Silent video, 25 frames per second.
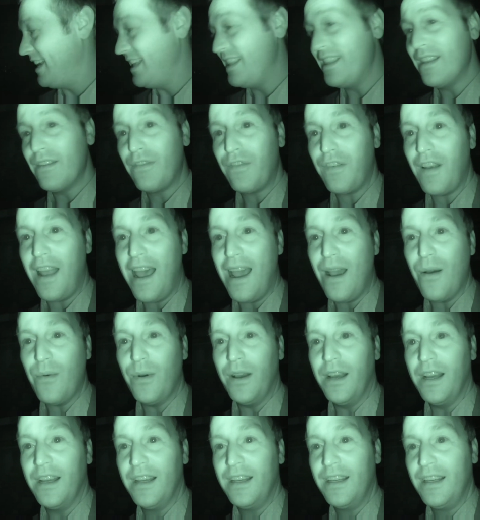in the
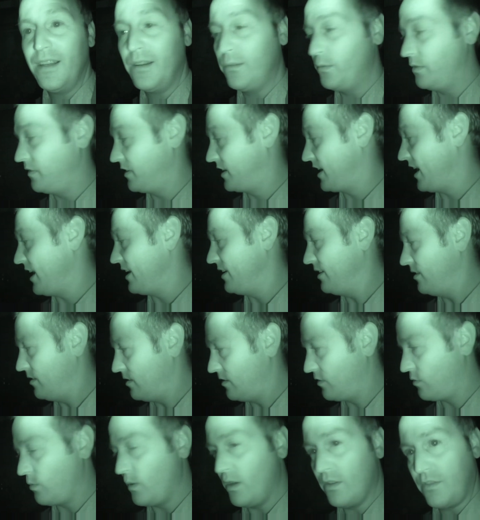flower with a
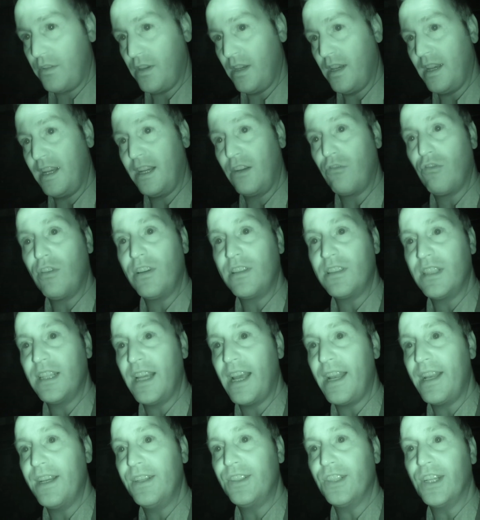candle as well to increase the
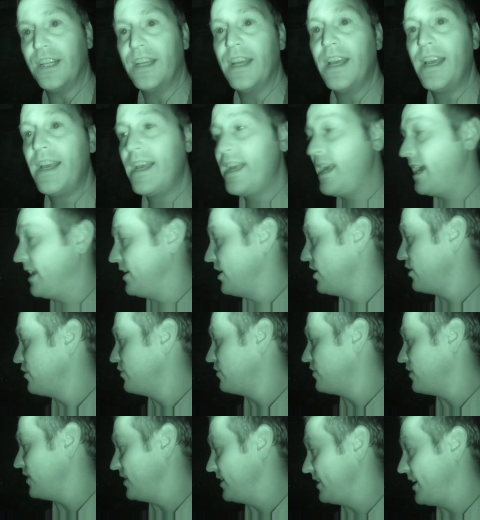energy, and
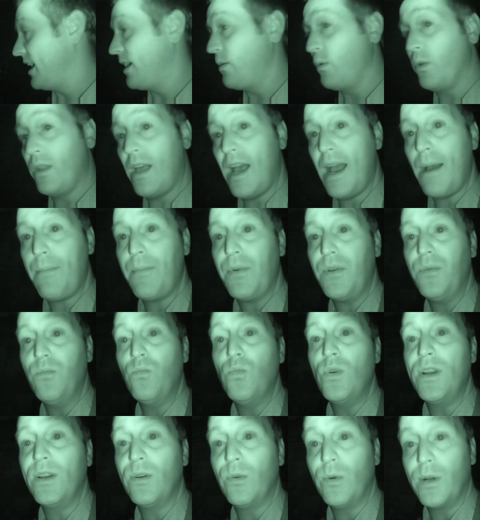hopefully that will
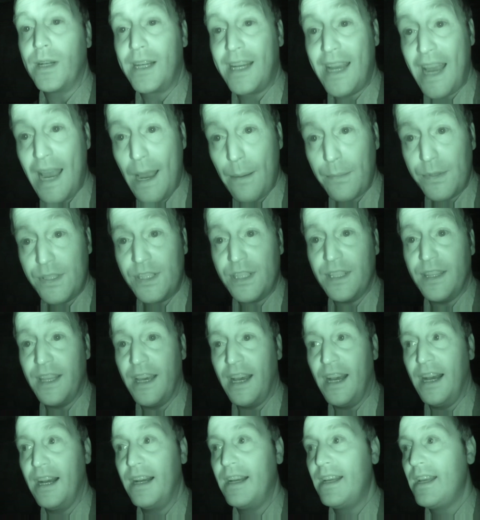happen. We will capture
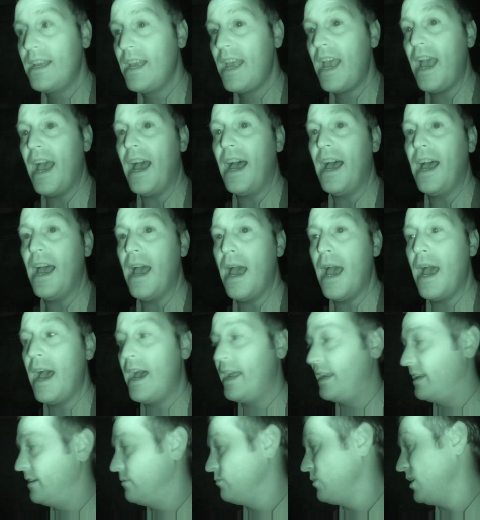that,
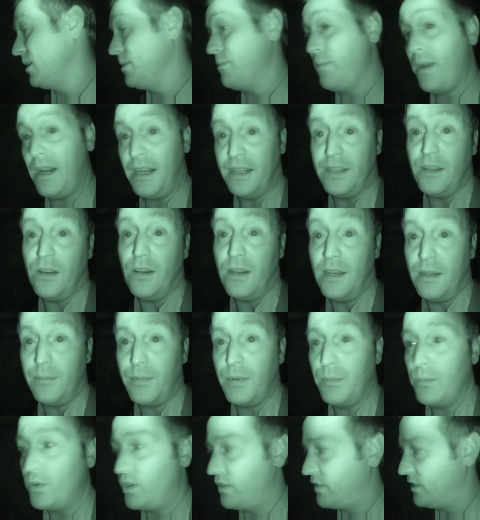and well, it might not
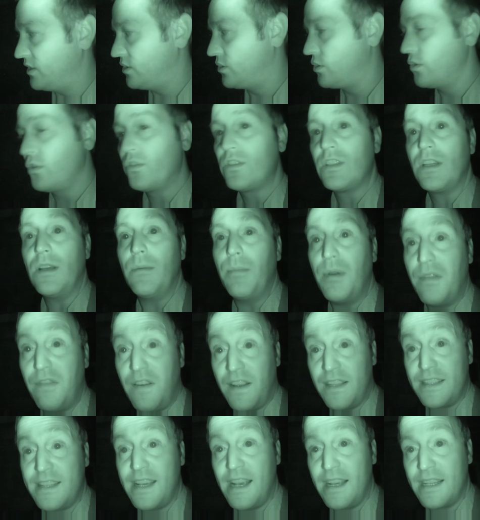happen, but if it does, it'll be
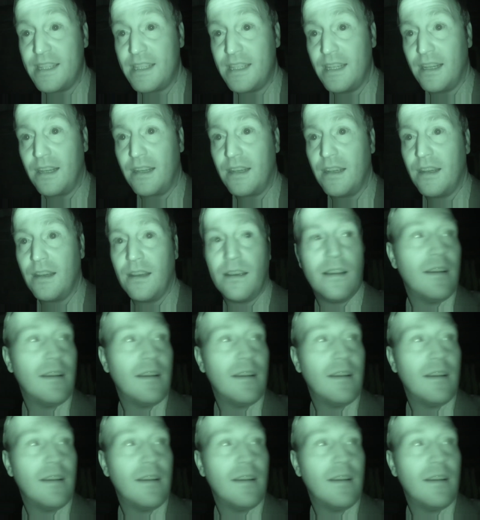fantastic.